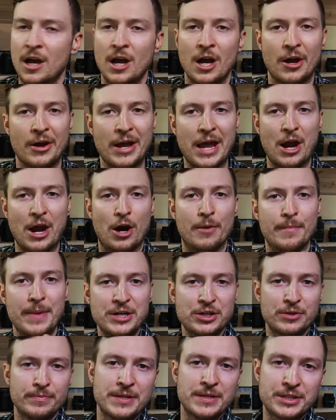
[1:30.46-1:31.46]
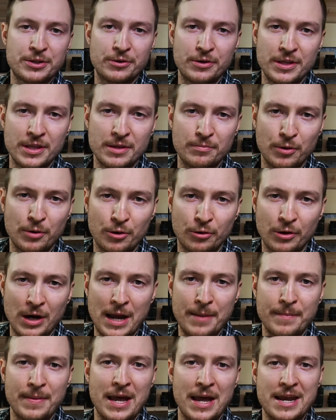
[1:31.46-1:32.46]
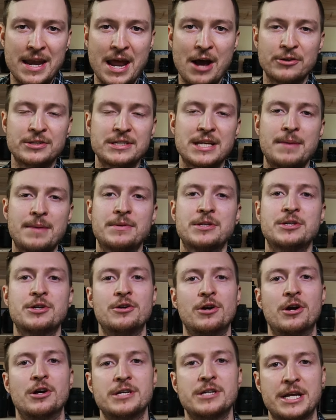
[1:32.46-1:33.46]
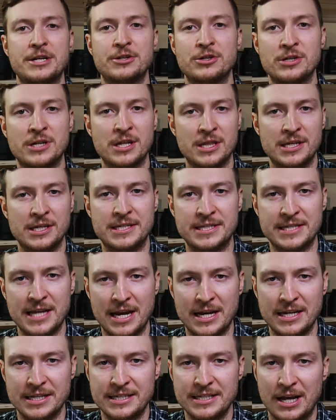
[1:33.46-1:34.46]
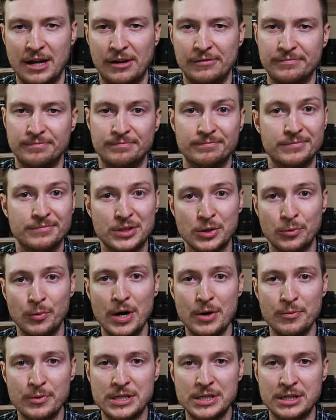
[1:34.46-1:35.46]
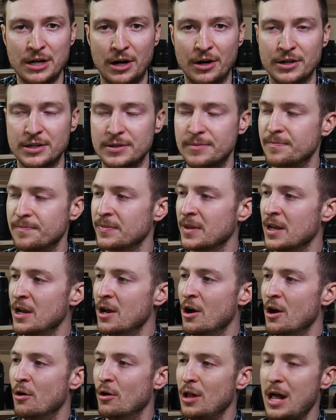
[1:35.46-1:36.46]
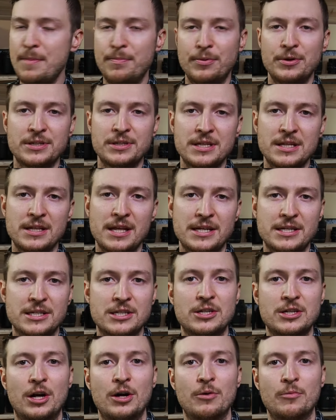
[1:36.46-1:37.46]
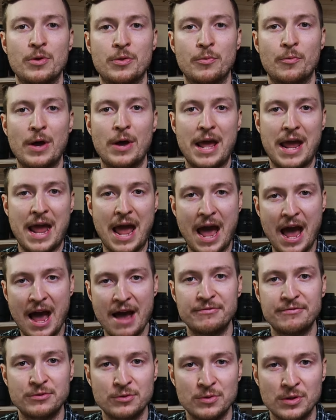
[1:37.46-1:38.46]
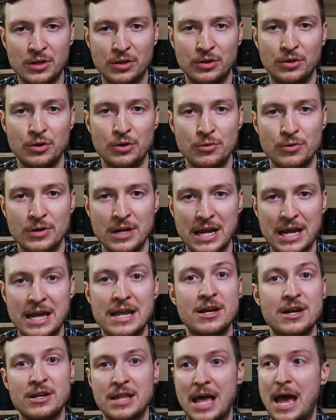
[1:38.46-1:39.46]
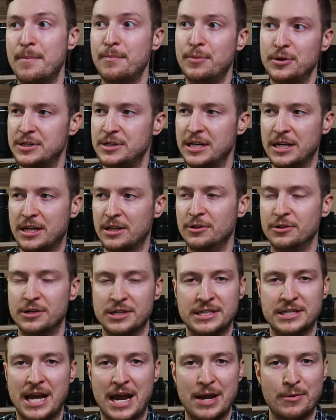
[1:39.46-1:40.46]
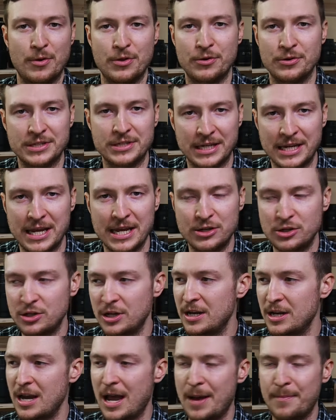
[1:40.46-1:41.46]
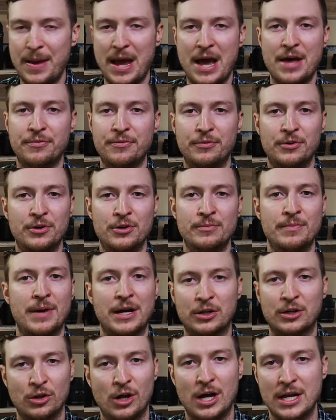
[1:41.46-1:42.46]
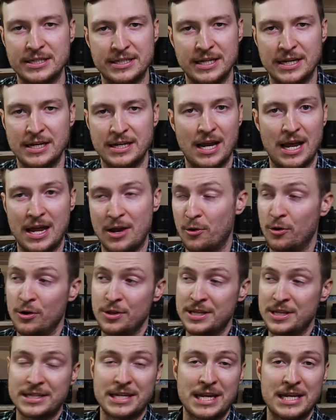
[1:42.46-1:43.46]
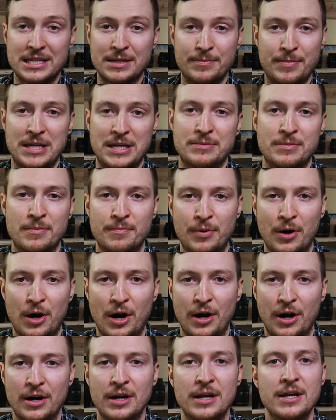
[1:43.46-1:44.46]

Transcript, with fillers: Okay, our measurements are in the program, and now it's time to turn our attention to the design itself. So where do we start? Well, I personally like to start with what I have to include in that particular design, whether it's a kitchen, a bathroom, a closet, or in this case, a basement bar.